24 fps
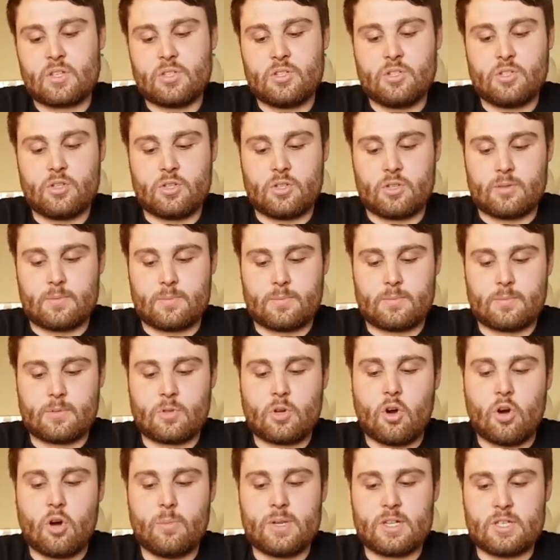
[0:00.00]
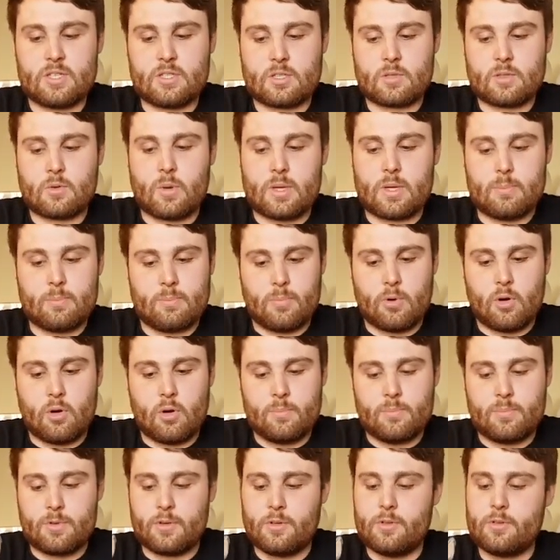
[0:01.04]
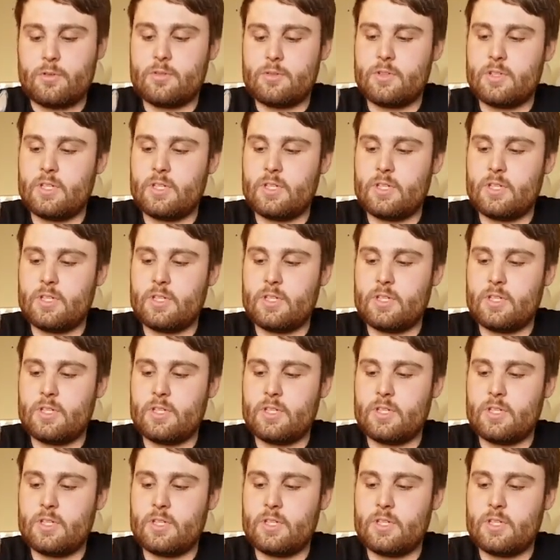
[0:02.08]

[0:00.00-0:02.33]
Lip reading: your common's quite bomb-proof.